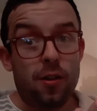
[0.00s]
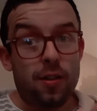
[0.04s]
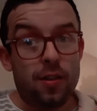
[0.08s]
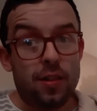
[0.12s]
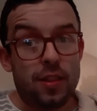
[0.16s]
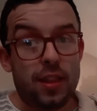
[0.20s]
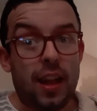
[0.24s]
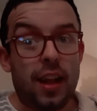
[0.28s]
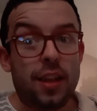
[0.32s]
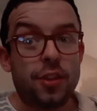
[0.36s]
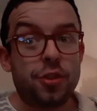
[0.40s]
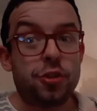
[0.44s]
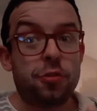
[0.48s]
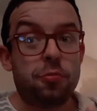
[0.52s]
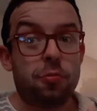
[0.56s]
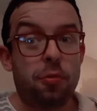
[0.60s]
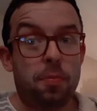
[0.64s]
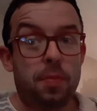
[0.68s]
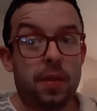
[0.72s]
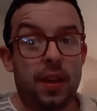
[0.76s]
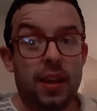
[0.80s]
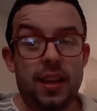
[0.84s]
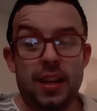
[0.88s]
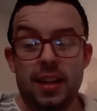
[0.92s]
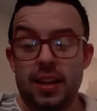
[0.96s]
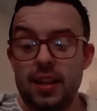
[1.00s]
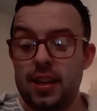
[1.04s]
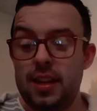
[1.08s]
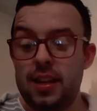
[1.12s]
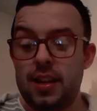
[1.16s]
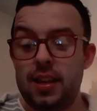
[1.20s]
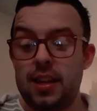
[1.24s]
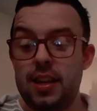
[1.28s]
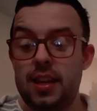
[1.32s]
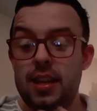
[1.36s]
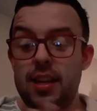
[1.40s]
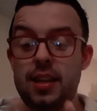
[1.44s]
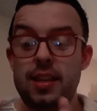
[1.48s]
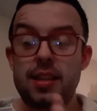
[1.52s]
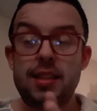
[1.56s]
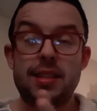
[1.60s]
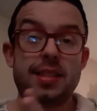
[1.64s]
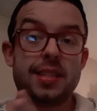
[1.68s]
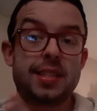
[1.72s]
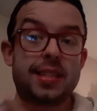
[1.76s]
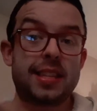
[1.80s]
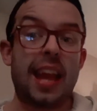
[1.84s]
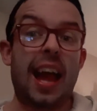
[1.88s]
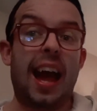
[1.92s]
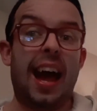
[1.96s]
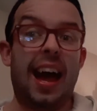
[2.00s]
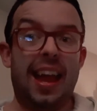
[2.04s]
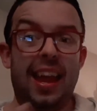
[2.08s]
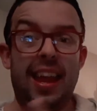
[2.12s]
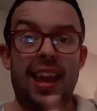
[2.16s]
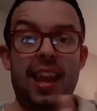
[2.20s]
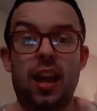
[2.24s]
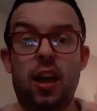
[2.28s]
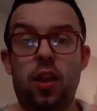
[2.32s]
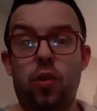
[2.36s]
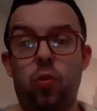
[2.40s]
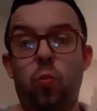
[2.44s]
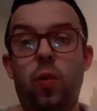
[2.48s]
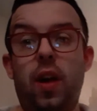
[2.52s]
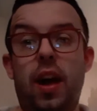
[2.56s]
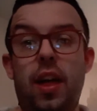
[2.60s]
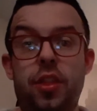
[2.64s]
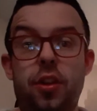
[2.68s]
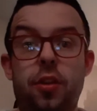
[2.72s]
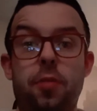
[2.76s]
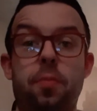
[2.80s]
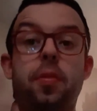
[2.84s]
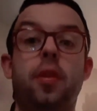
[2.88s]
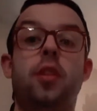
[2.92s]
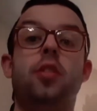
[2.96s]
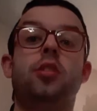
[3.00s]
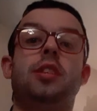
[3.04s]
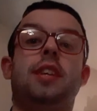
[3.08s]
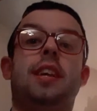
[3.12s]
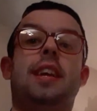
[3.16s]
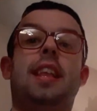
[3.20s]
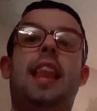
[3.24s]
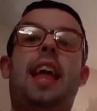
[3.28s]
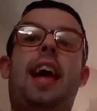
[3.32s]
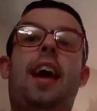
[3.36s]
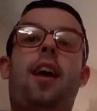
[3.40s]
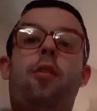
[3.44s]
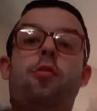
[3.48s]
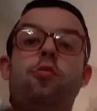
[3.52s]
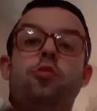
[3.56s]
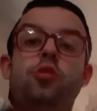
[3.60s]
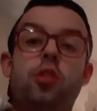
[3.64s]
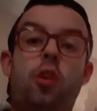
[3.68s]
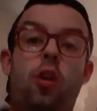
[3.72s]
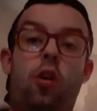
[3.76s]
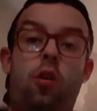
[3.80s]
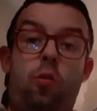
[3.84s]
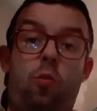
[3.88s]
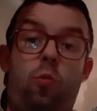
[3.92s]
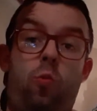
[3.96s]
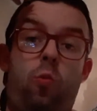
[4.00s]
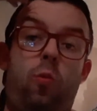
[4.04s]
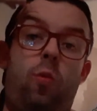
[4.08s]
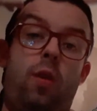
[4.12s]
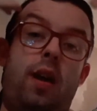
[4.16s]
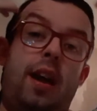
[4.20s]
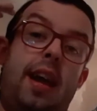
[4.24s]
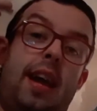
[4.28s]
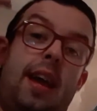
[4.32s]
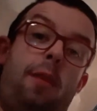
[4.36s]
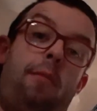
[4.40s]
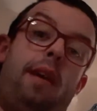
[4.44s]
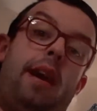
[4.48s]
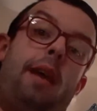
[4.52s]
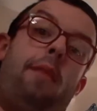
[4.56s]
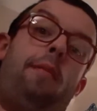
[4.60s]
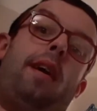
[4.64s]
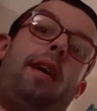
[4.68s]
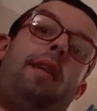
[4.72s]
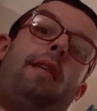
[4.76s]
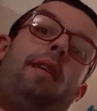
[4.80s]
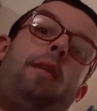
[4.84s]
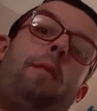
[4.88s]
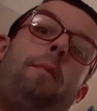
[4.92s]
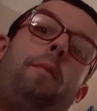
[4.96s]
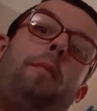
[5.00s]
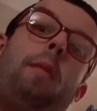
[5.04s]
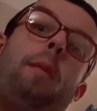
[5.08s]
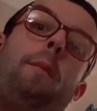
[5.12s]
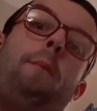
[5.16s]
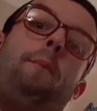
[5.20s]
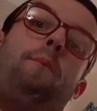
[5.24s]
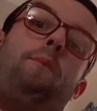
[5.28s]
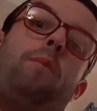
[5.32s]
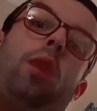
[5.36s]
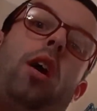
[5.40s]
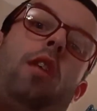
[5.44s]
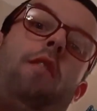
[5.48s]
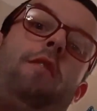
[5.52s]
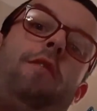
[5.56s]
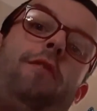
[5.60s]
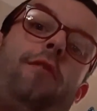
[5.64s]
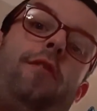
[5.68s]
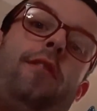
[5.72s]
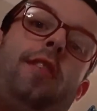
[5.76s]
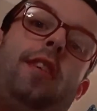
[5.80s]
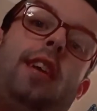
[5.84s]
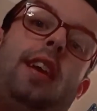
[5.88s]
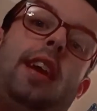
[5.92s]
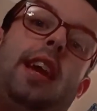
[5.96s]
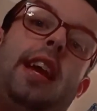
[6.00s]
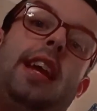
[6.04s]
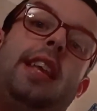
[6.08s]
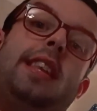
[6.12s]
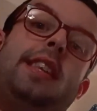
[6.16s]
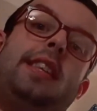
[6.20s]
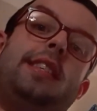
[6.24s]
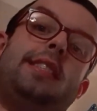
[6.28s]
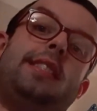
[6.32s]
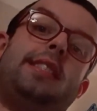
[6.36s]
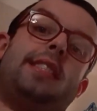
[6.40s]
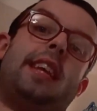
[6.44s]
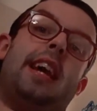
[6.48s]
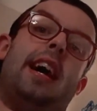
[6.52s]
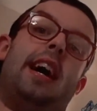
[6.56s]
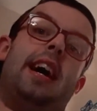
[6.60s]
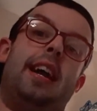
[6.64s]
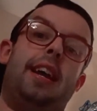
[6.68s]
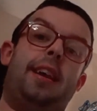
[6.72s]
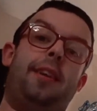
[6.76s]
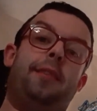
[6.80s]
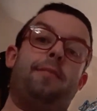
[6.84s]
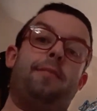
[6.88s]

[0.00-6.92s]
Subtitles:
The answer would be sky and weather, because clouds are way up above in the sky.